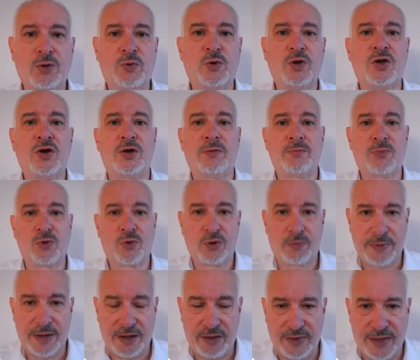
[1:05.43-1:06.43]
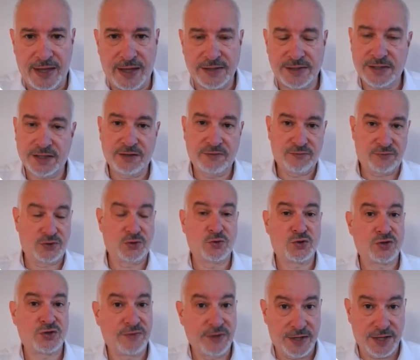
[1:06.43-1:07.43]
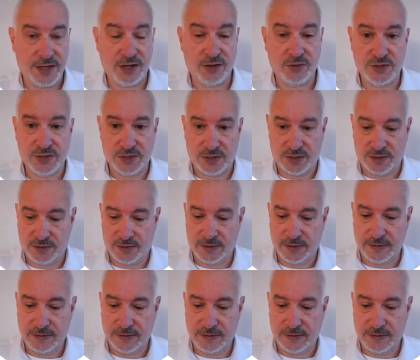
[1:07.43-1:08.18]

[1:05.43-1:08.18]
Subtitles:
will learn more about that in future videos.